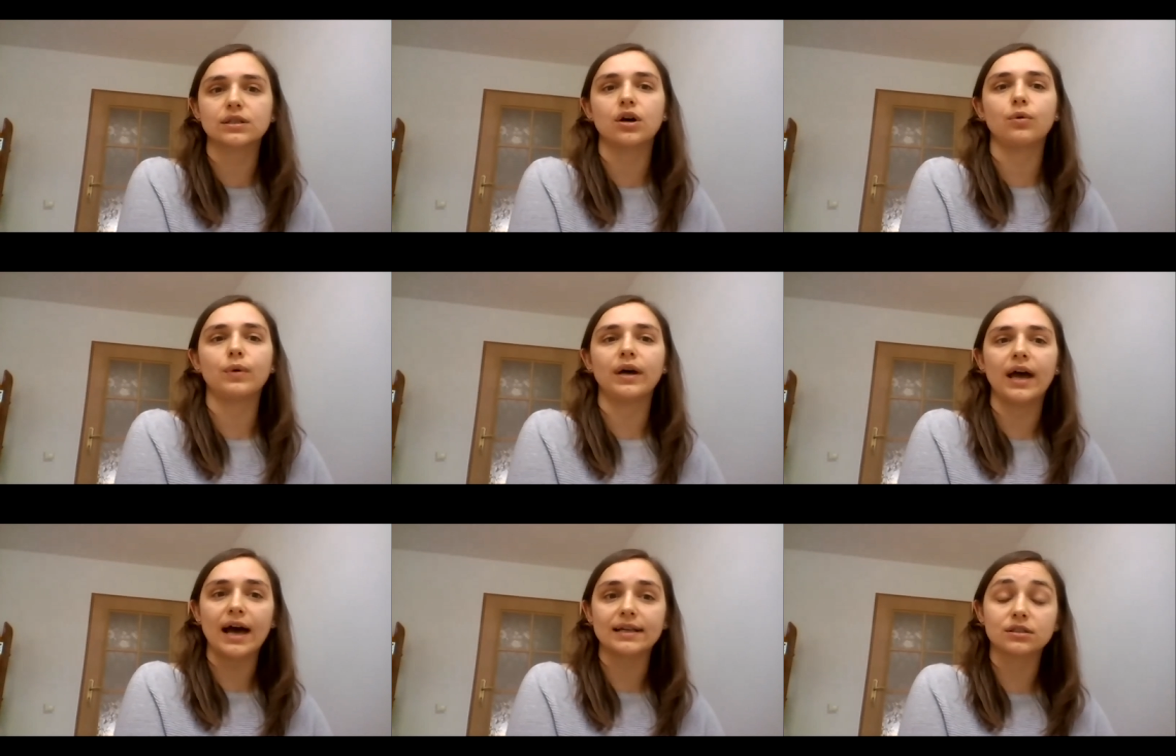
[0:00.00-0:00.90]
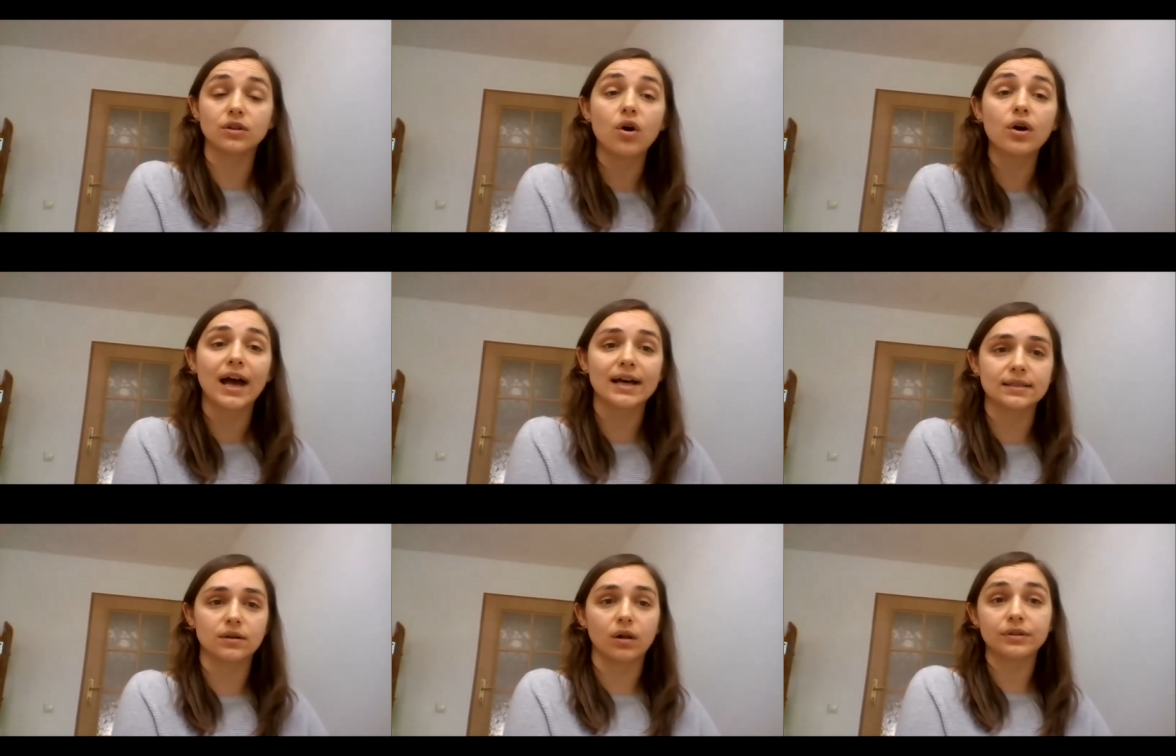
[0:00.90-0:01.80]
So uh, as long
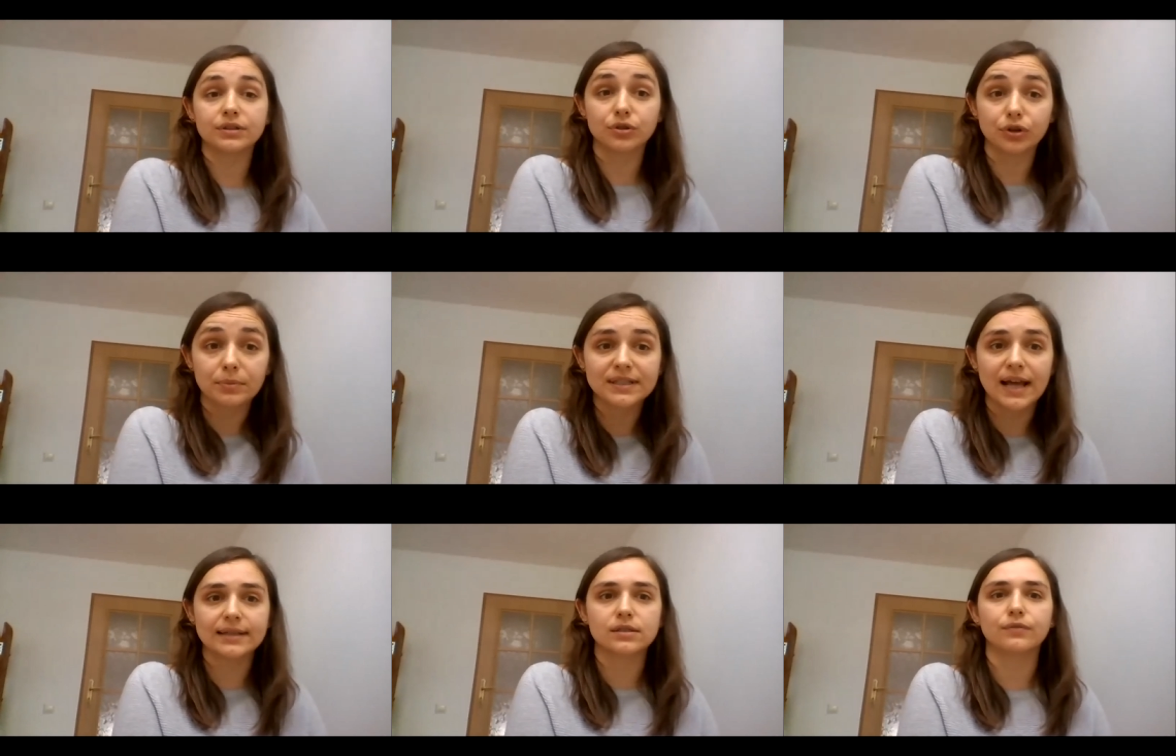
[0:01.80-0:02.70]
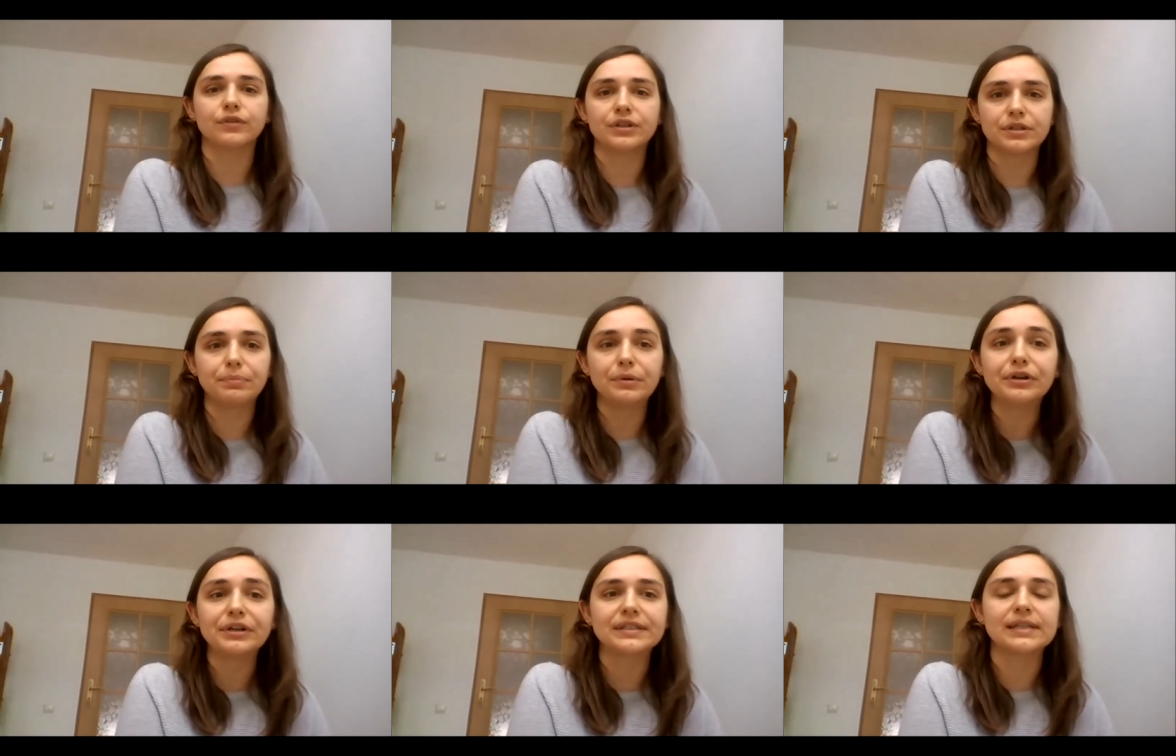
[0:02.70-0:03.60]
as all the circumstances of the
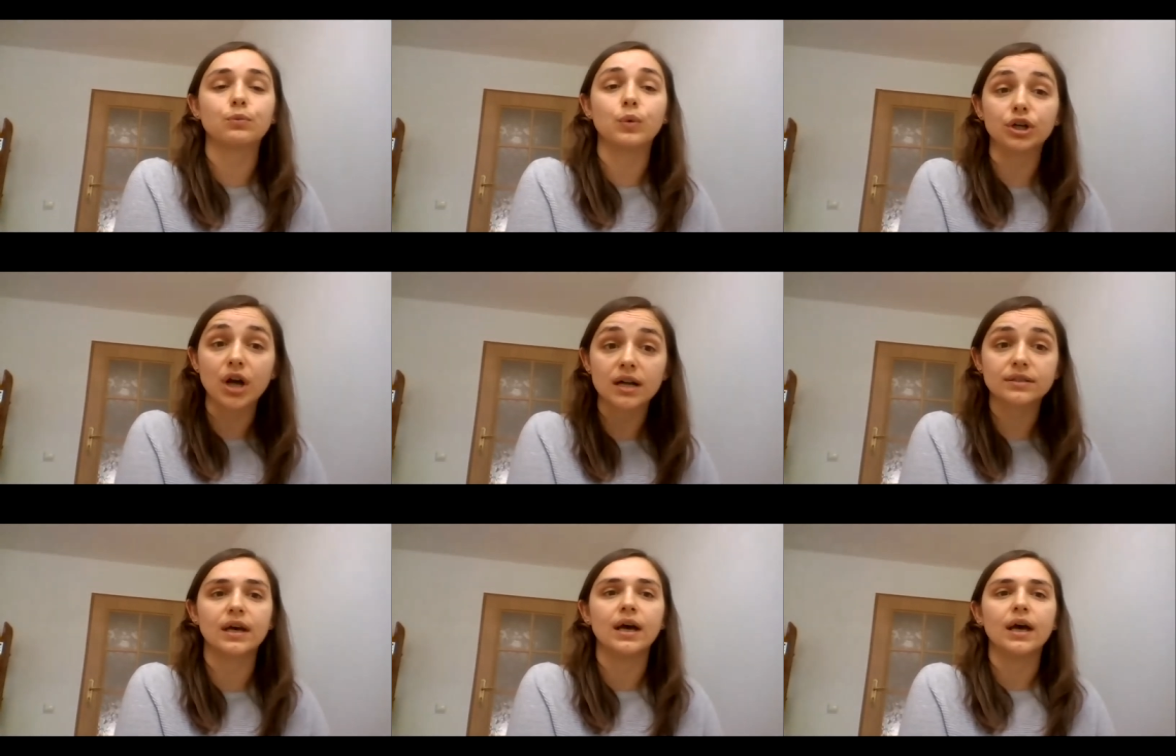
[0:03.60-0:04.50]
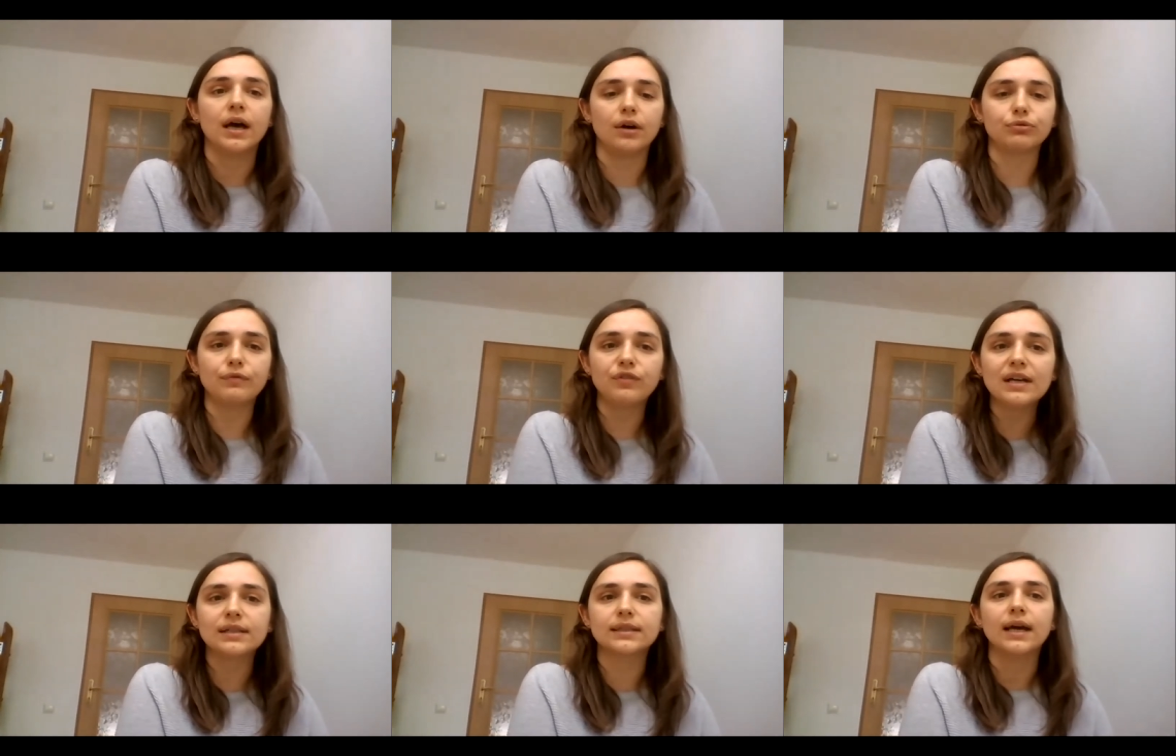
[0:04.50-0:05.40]
disappearance were not uh,
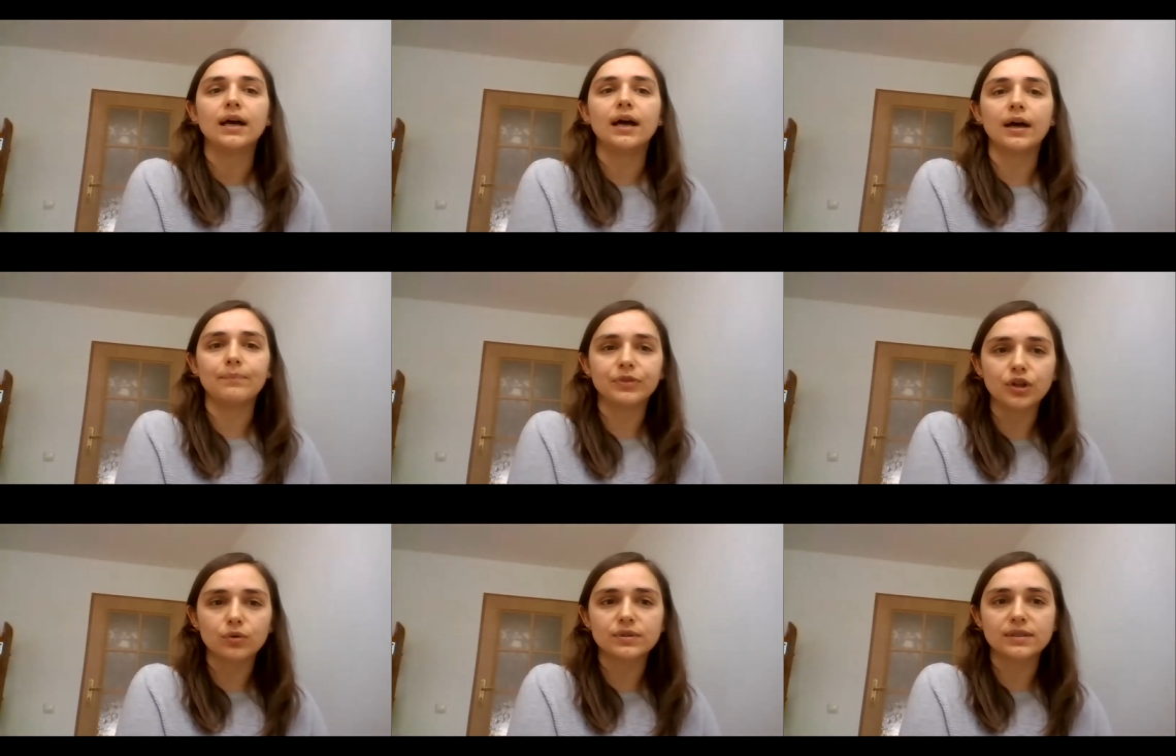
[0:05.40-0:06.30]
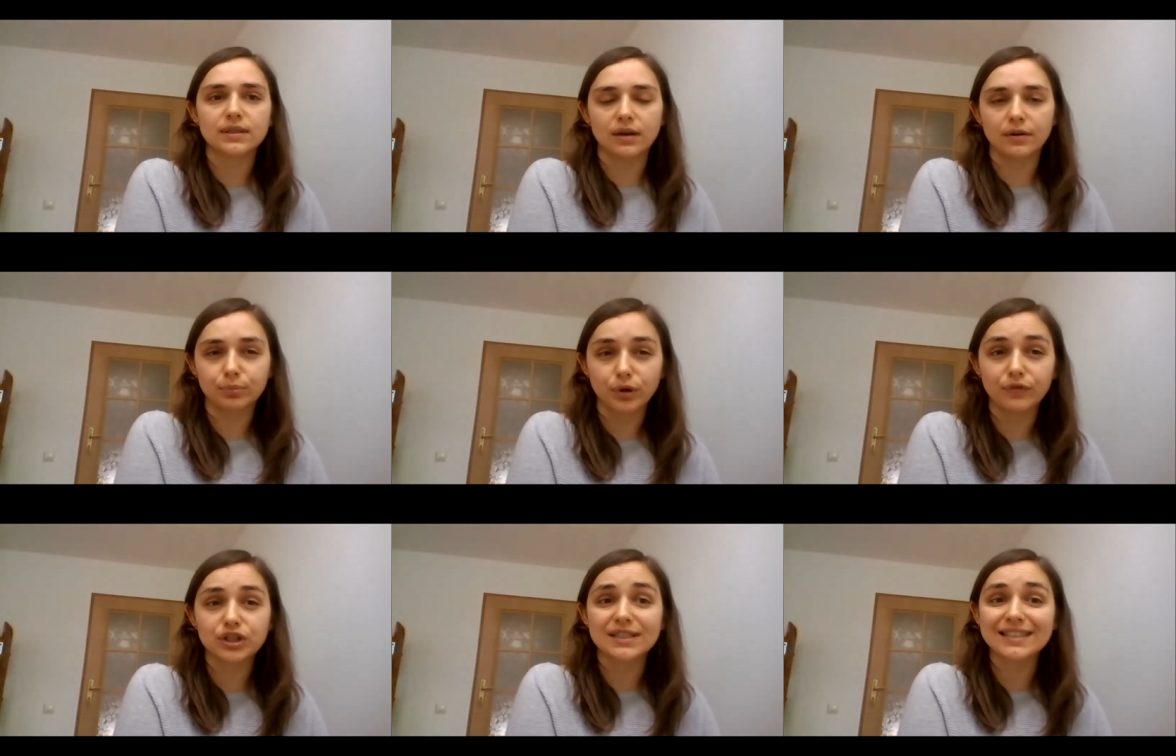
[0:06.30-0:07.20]
revealed, um, those
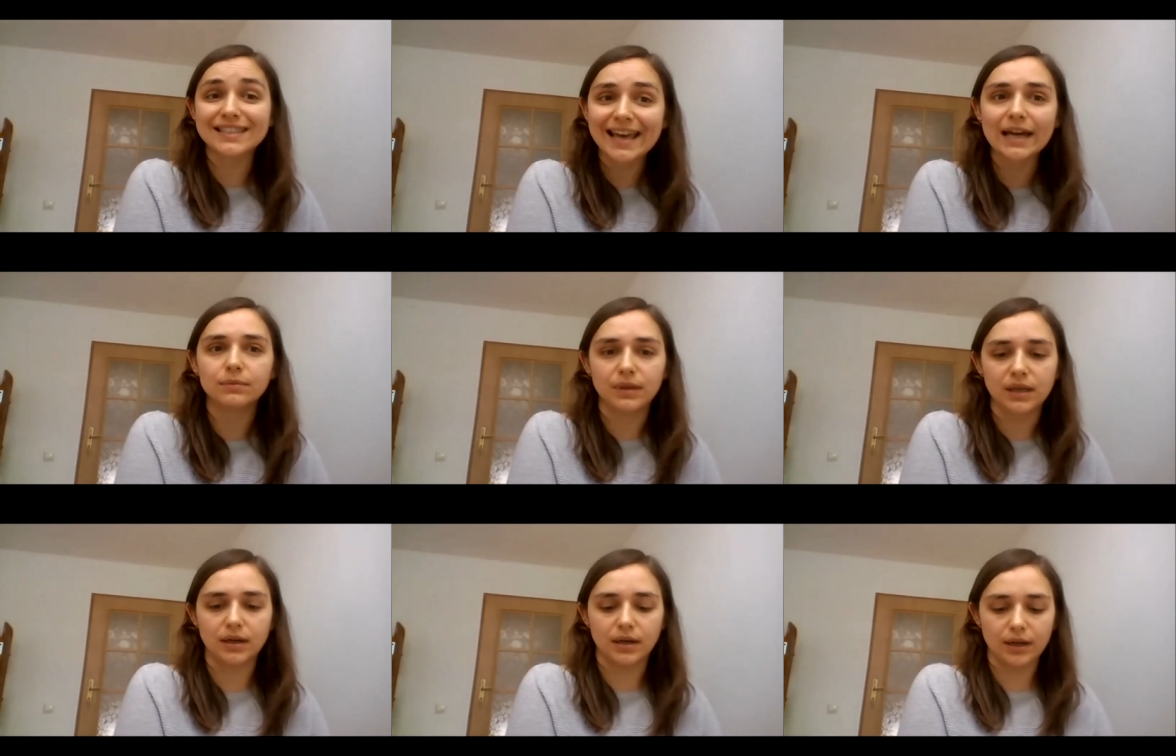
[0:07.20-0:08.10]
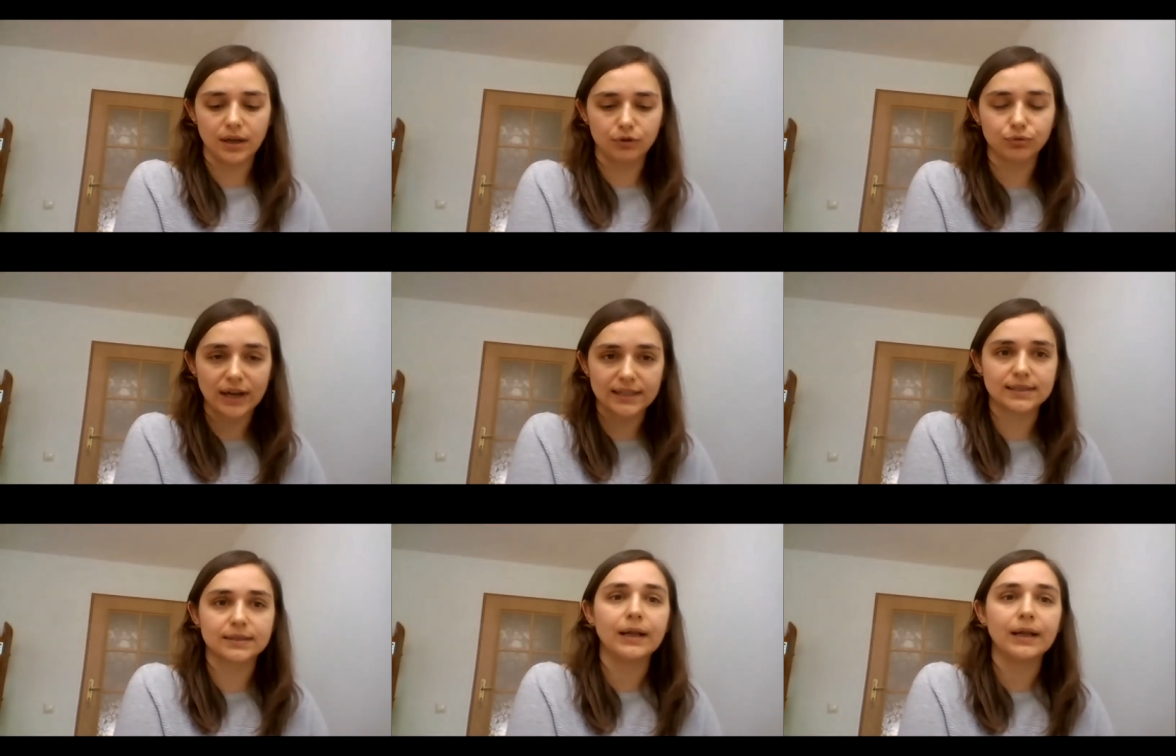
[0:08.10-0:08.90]
provisions can be raised